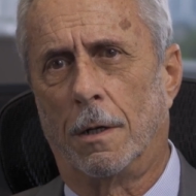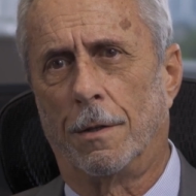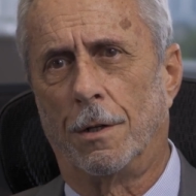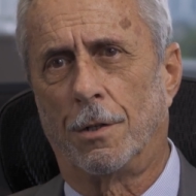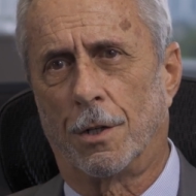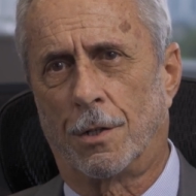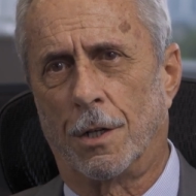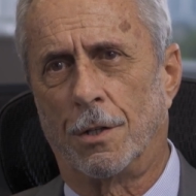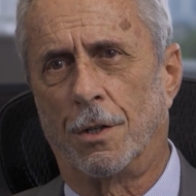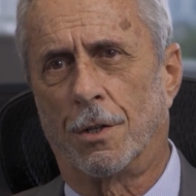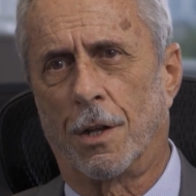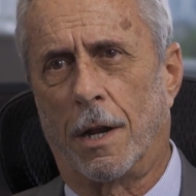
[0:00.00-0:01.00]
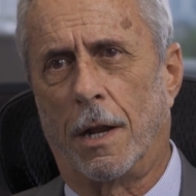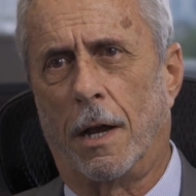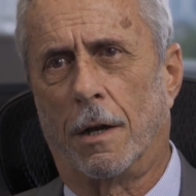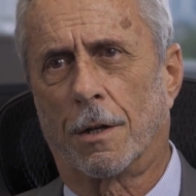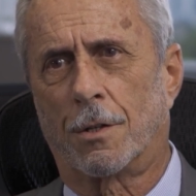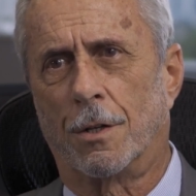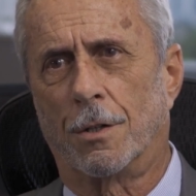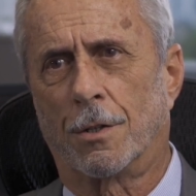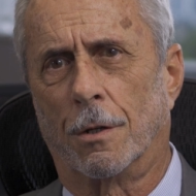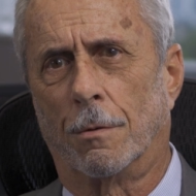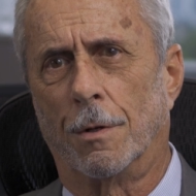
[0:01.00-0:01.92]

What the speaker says: then just as you said, Alex, there's little